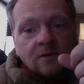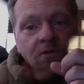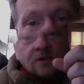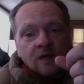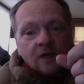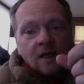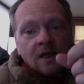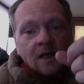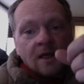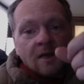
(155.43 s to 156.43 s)

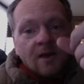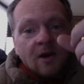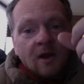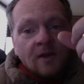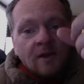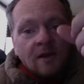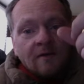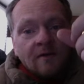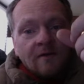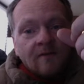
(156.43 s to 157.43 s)
check me on the
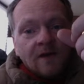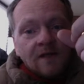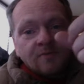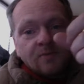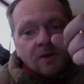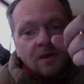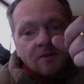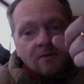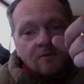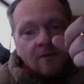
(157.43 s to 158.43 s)
Facebook,
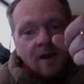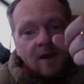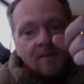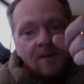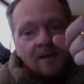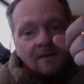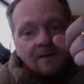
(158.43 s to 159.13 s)
right up here.